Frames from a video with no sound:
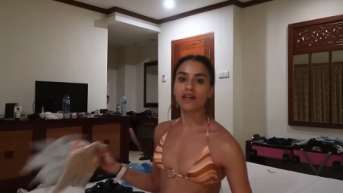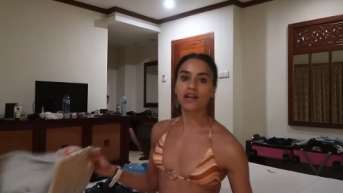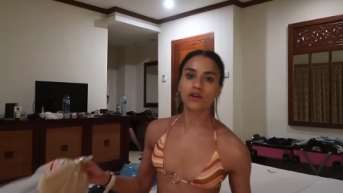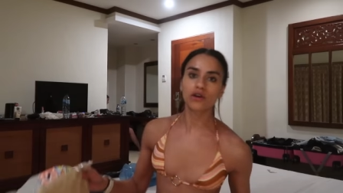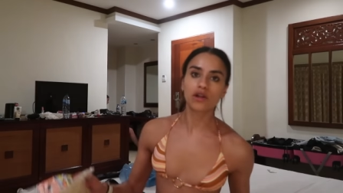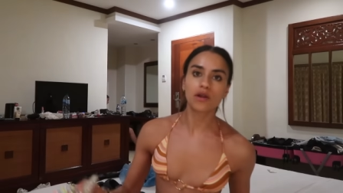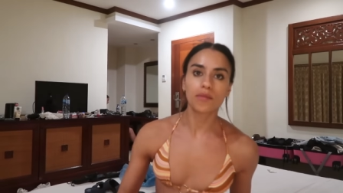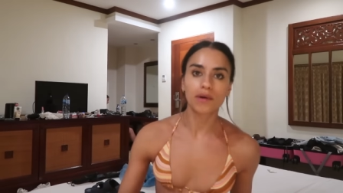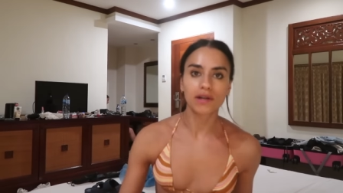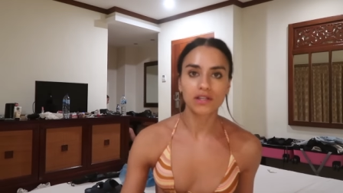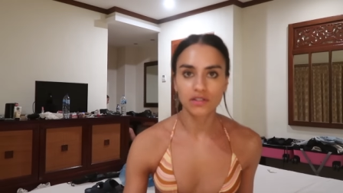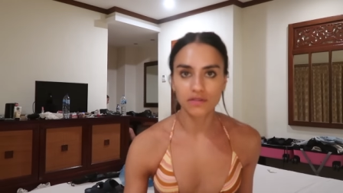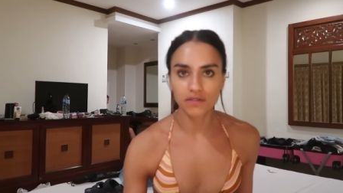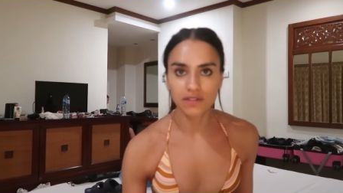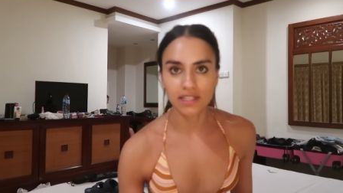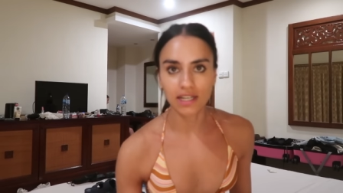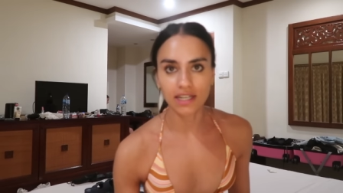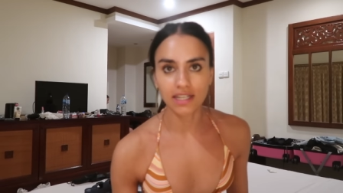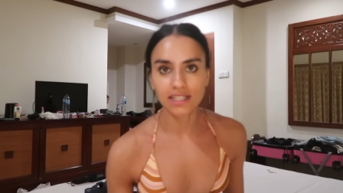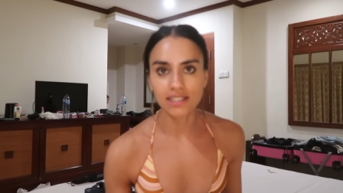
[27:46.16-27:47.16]
then I got a bunch of
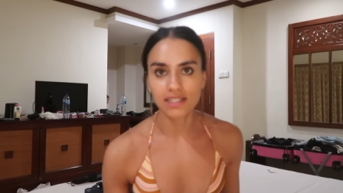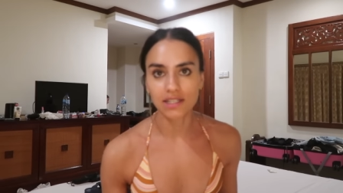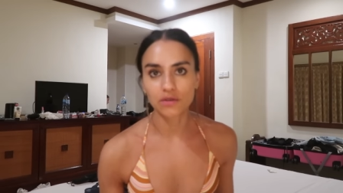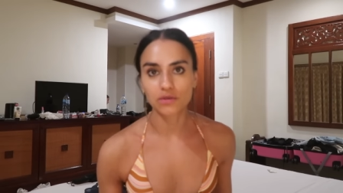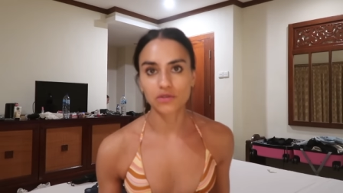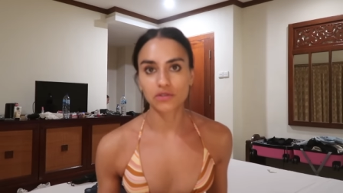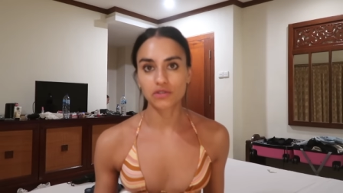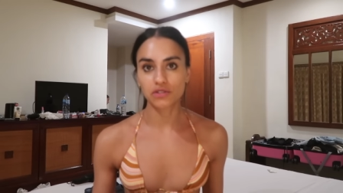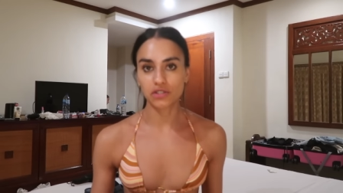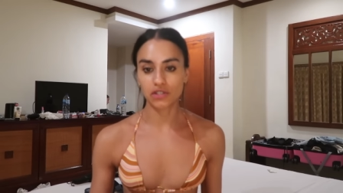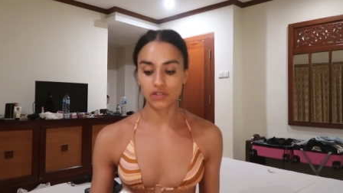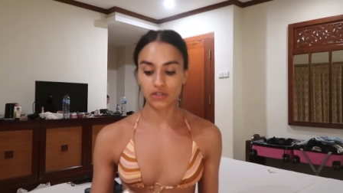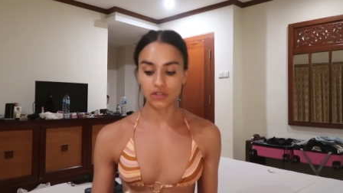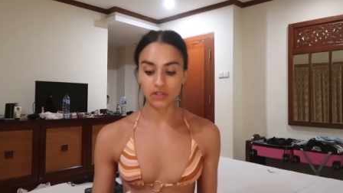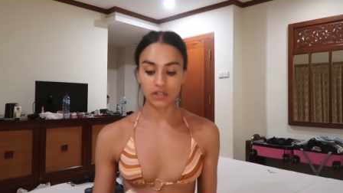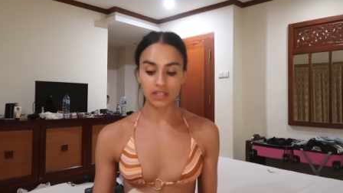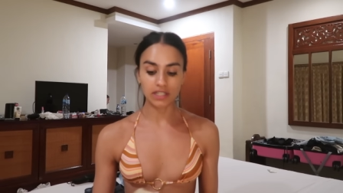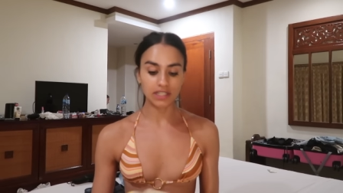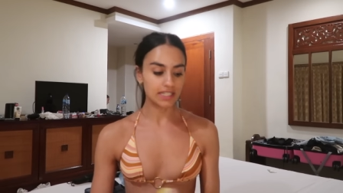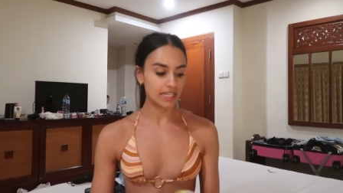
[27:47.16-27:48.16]
sunnies and also
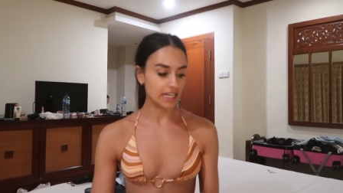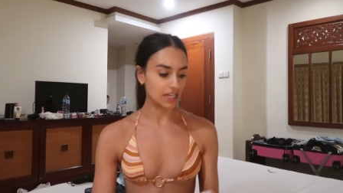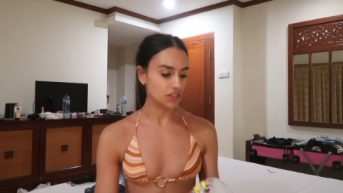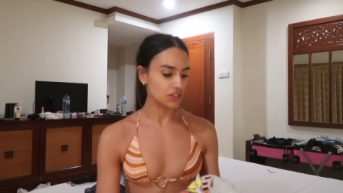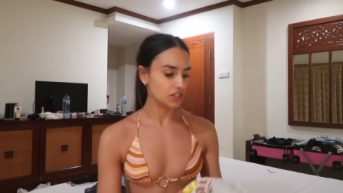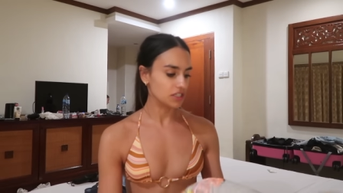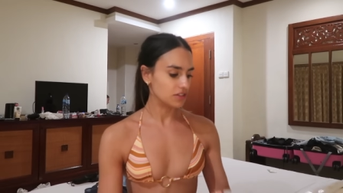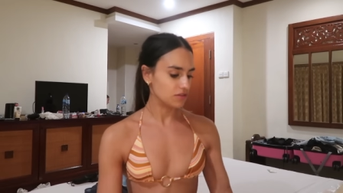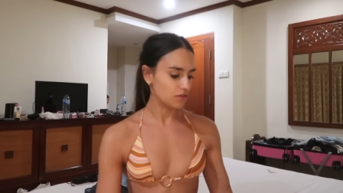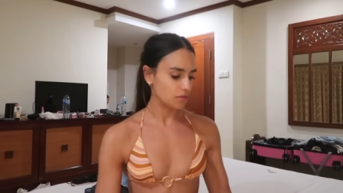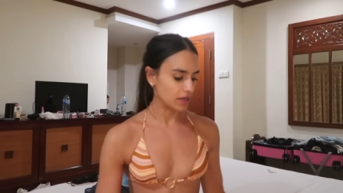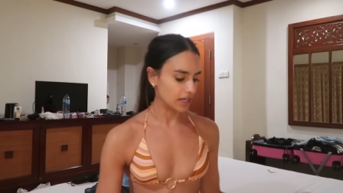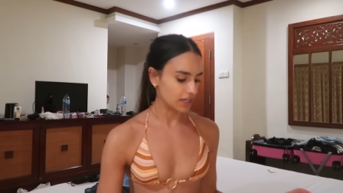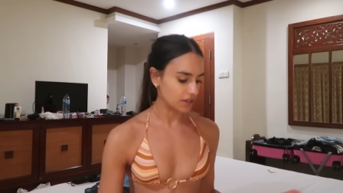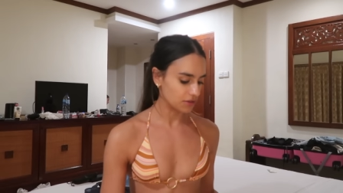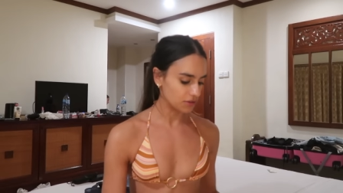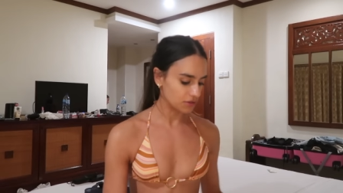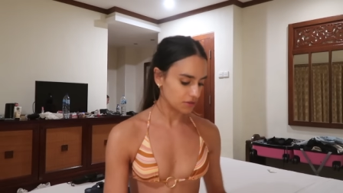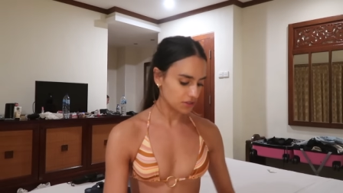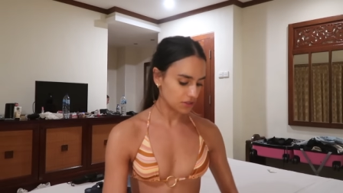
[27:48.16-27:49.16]
two t-shirts for
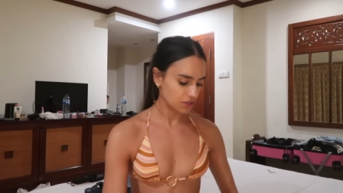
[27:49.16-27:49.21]
Michael.